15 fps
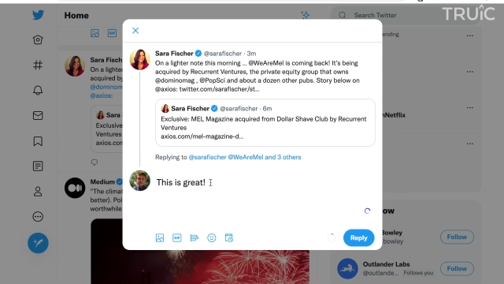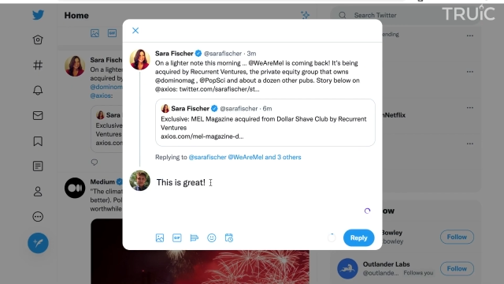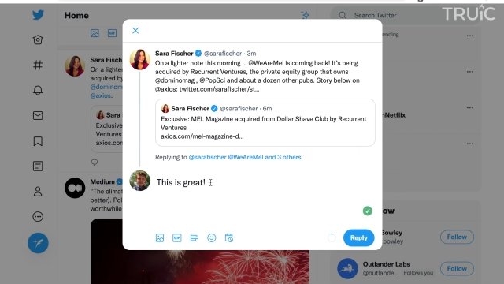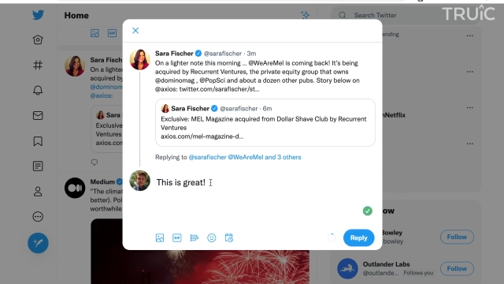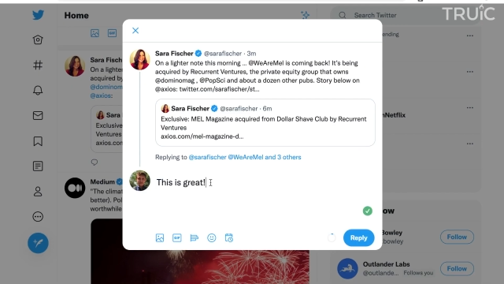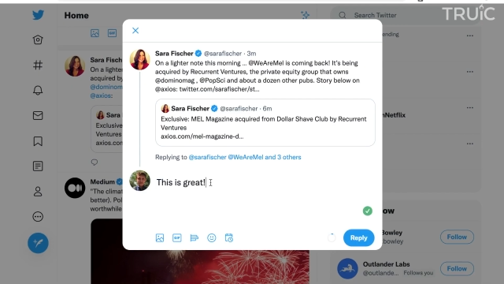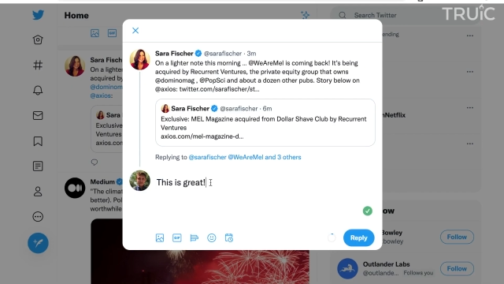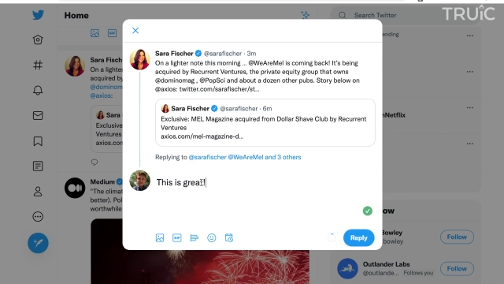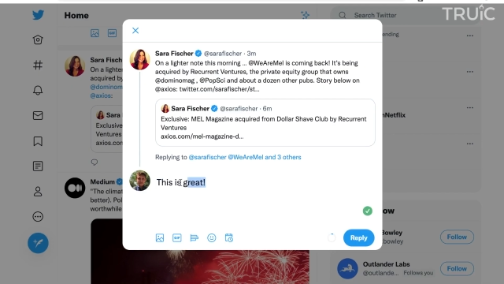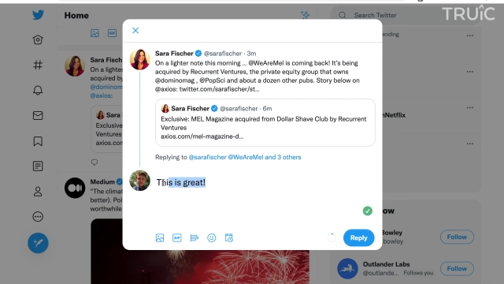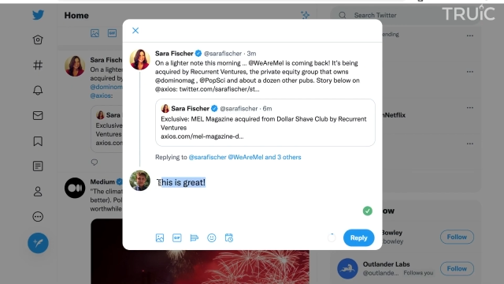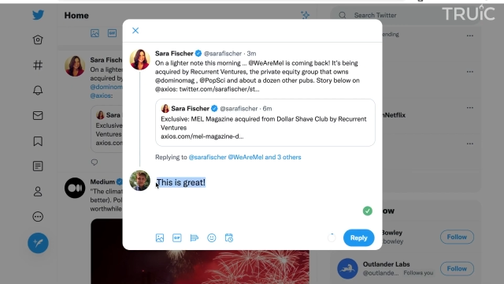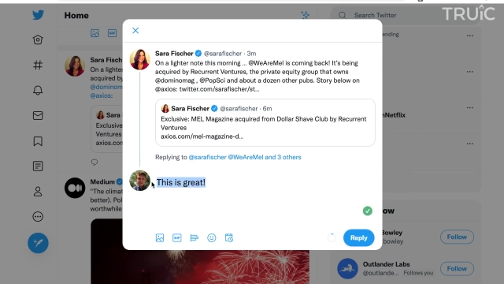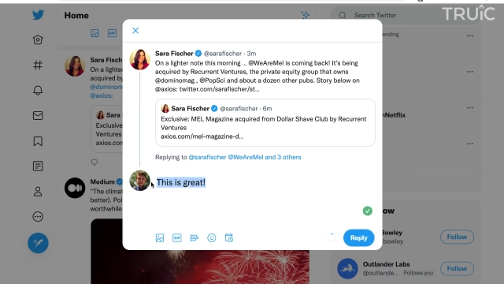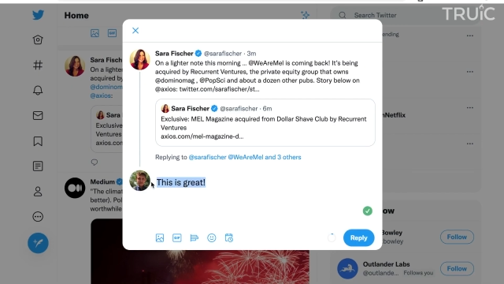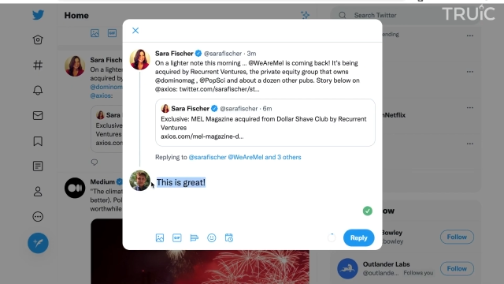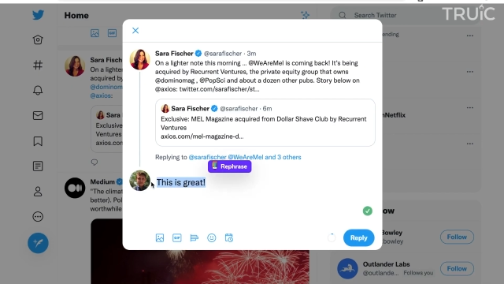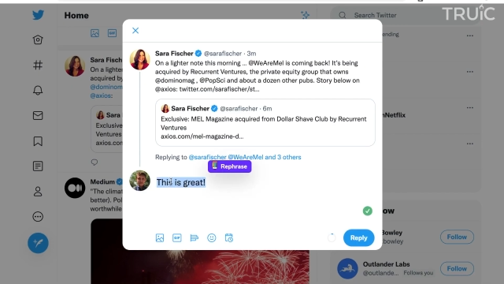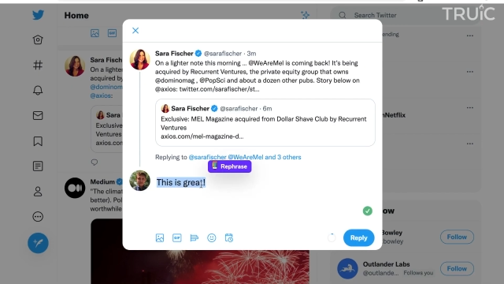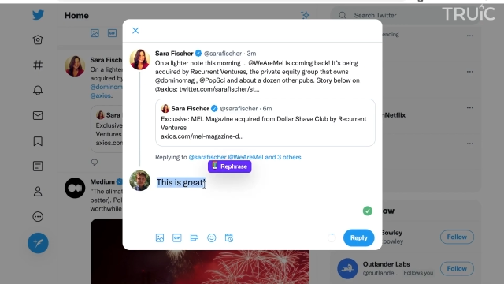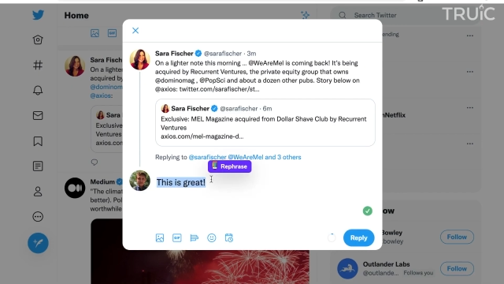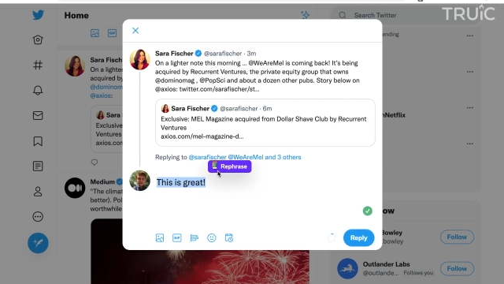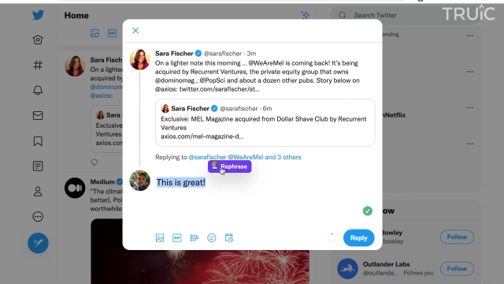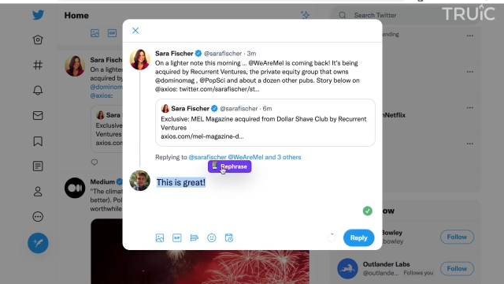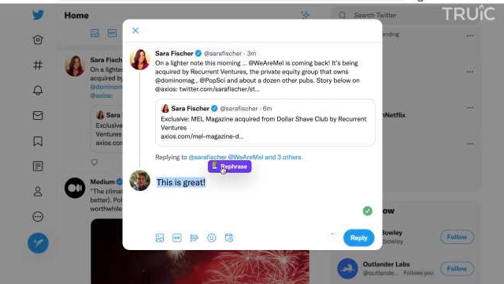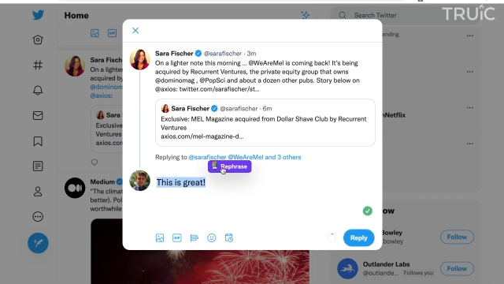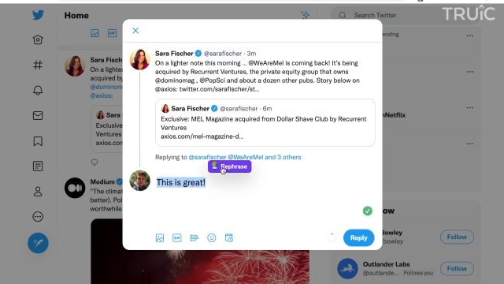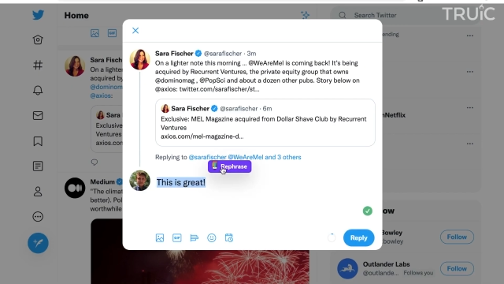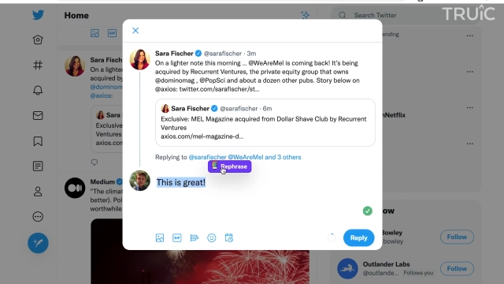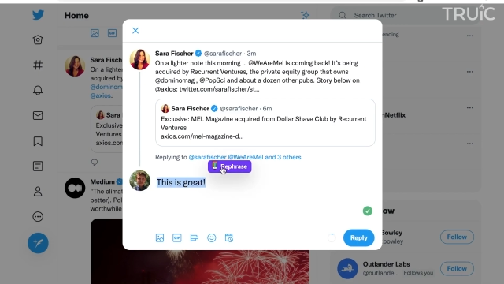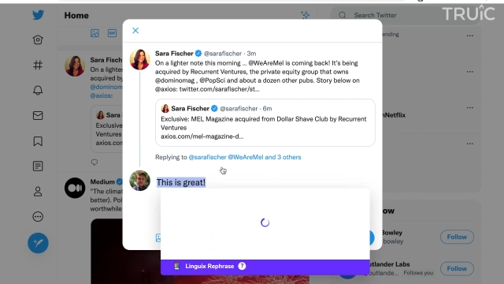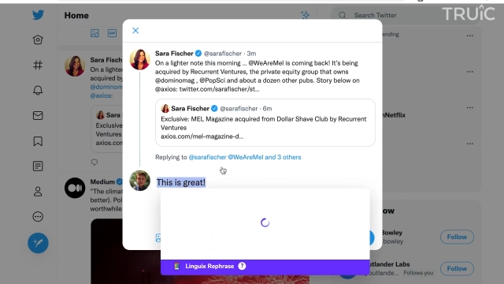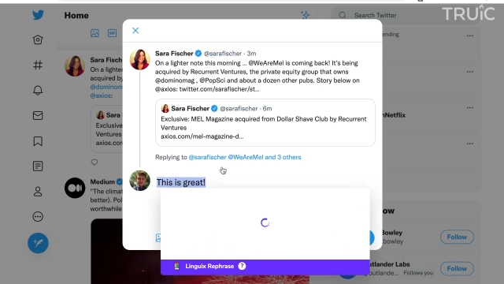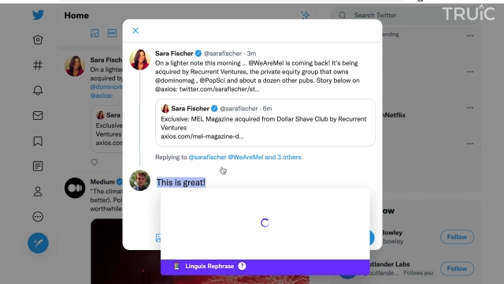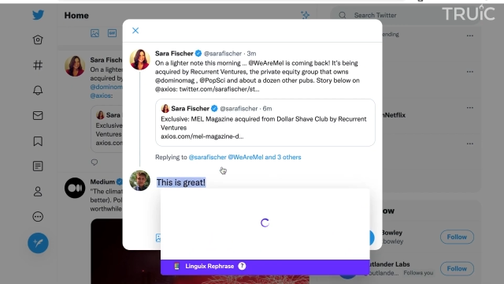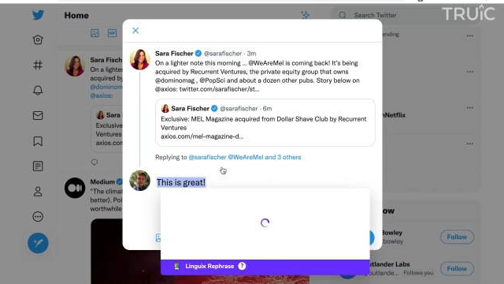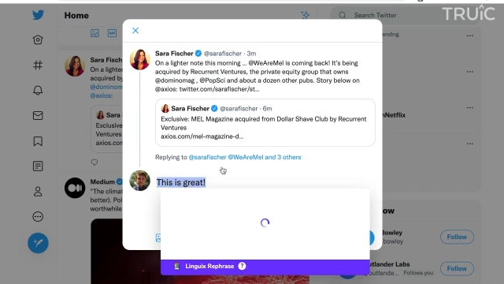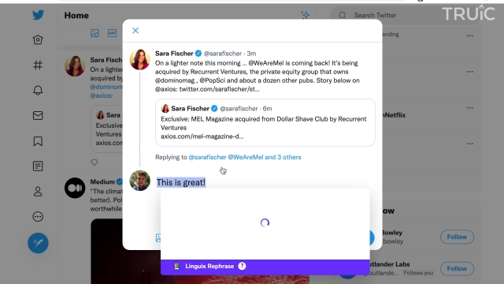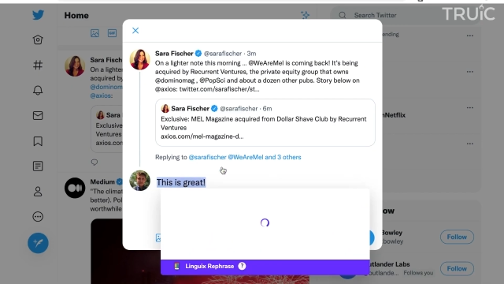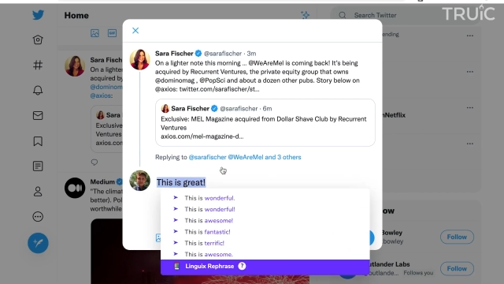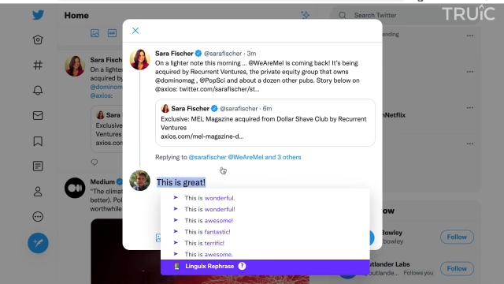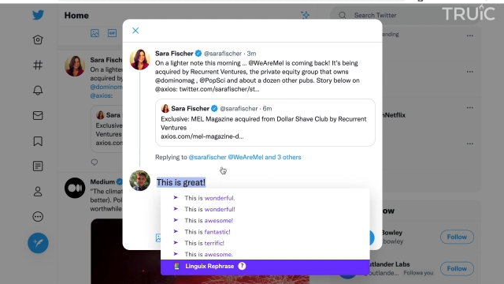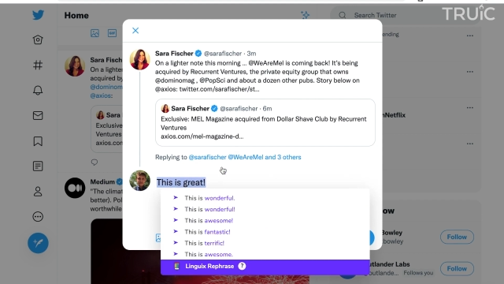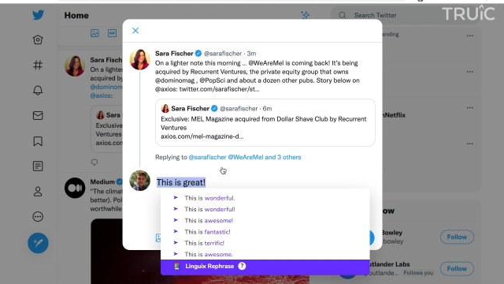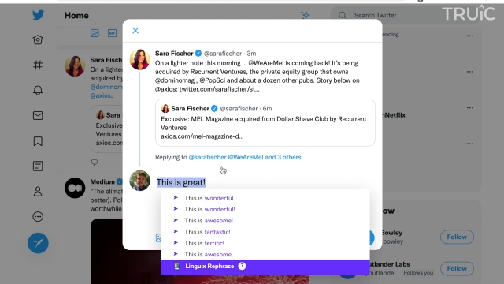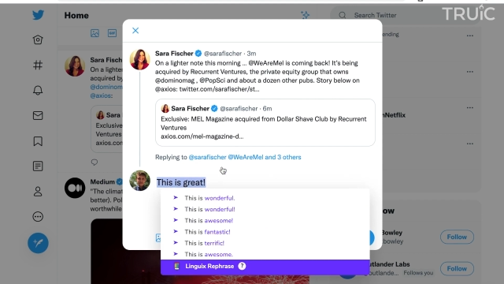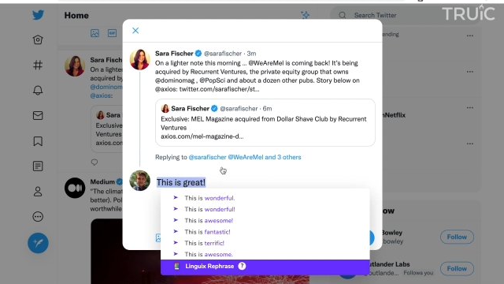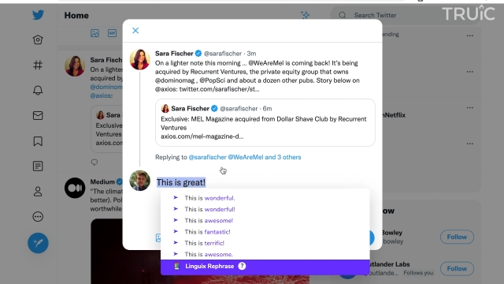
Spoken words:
No face is visible, so there are no lips to read.